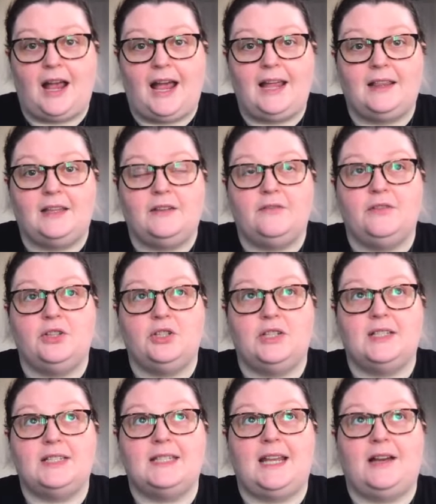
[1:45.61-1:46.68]
I live
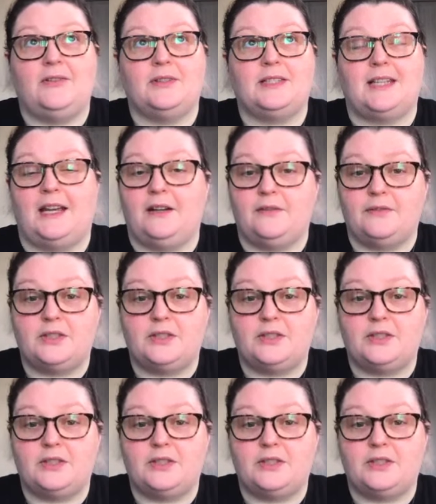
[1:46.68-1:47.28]
just outside of